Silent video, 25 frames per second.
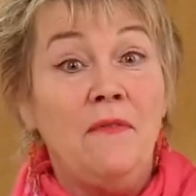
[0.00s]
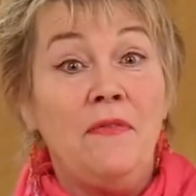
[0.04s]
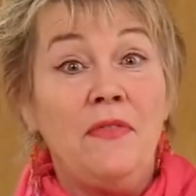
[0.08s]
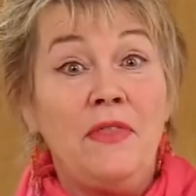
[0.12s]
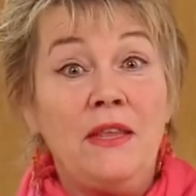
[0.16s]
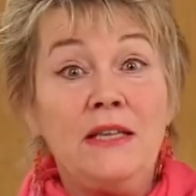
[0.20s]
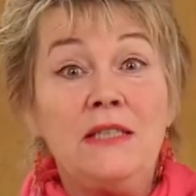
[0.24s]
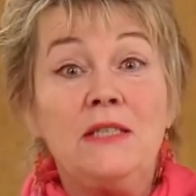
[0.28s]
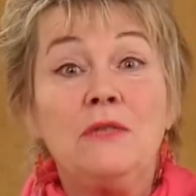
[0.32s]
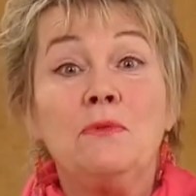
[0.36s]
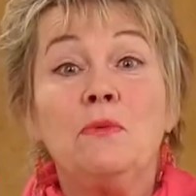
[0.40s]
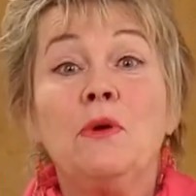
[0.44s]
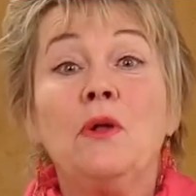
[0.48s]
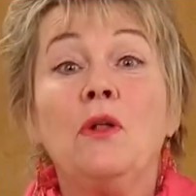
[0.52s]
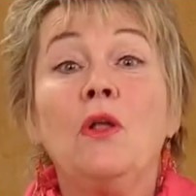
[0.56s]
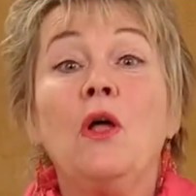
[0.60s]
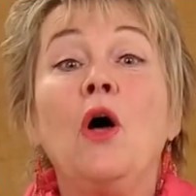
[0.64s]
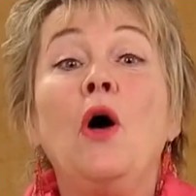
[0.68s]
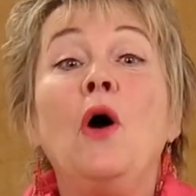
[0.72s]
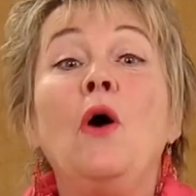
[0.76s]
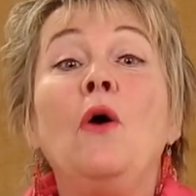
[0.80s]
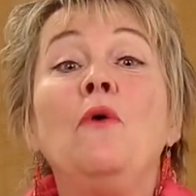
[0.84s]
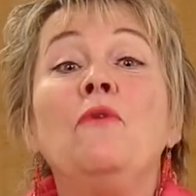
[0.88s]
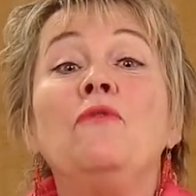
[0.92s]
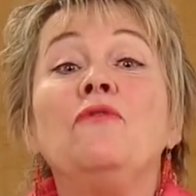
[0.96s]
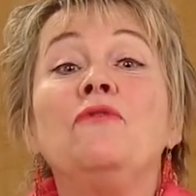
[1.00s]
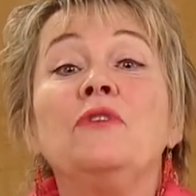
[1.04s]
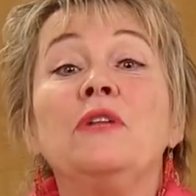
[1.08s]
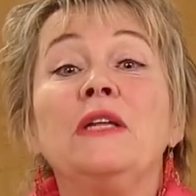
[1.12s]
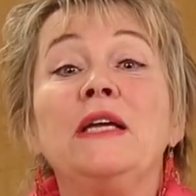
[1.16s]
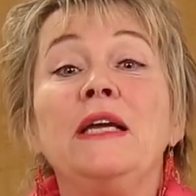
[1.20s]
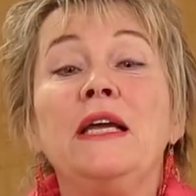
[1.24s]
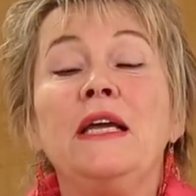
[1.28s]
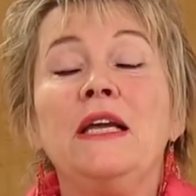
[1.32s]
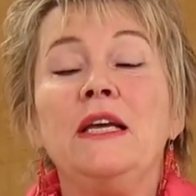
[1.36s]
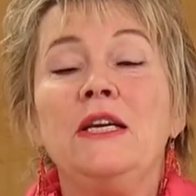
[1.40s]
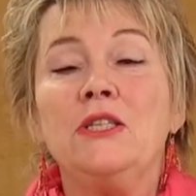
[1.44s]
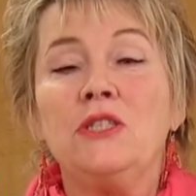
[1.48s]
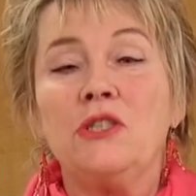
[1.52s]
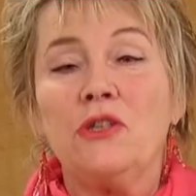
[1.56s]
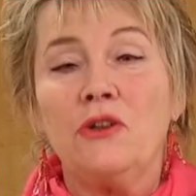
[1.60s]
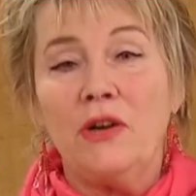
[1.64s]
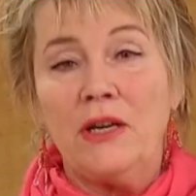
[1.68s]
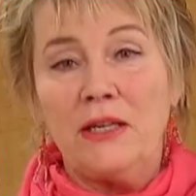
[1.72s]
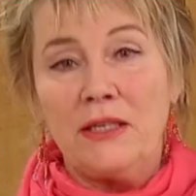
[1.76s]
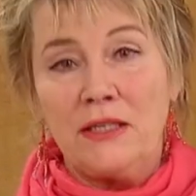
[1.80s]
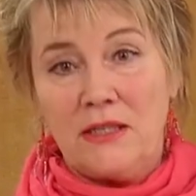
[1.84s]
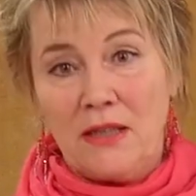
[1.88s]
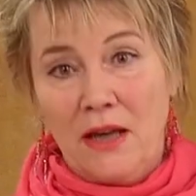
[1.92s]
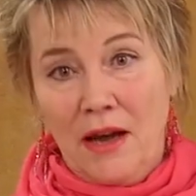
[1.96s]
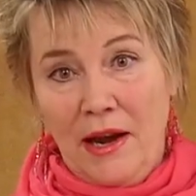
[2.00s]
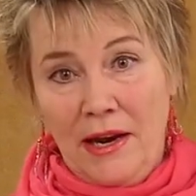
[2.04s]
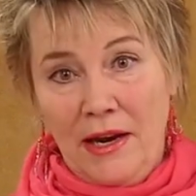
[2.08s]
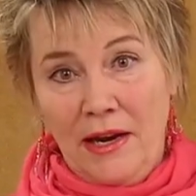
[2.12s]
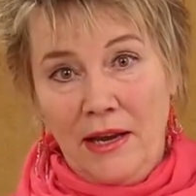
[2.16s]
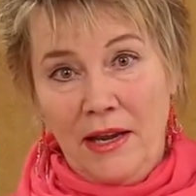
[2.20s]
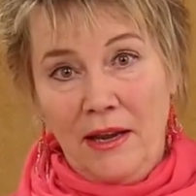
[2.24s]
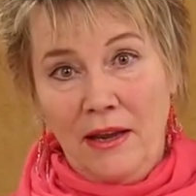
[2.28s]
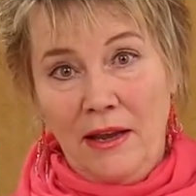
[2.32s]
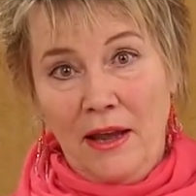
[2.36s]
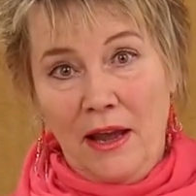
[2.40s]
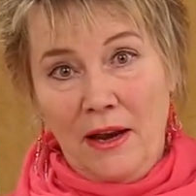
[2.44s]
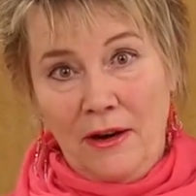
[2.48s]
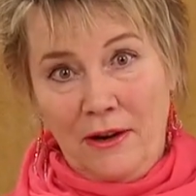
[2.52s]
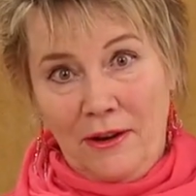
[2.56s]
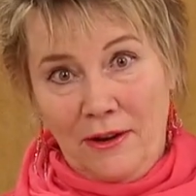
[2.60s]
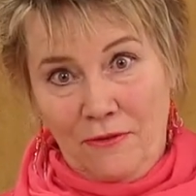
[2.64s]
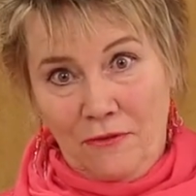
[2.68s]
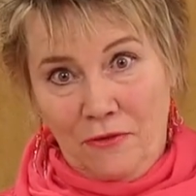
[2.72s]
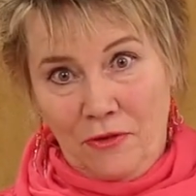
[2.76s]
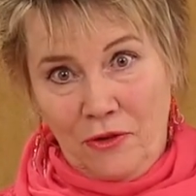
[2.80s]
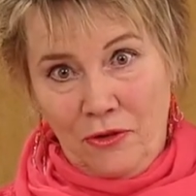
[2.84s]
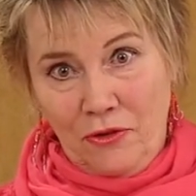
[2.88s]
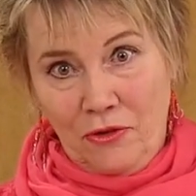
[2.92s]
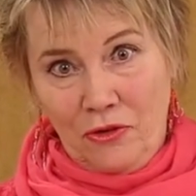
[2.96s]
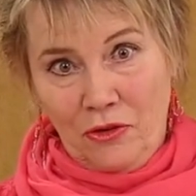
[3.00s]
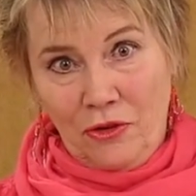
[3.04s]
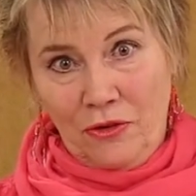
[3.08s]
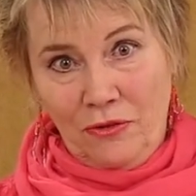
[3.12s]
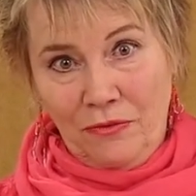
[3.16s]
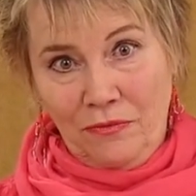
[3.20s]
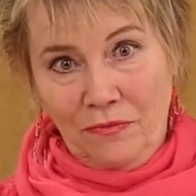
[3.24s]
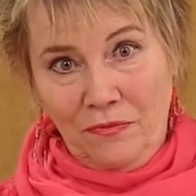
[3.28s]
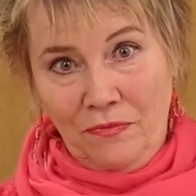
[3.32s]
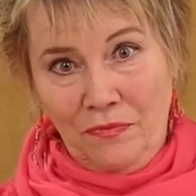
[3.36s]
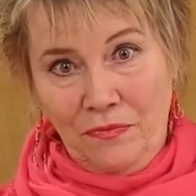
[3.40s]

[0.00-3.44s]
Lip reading: This will hopefully ease your anxiety and confusion.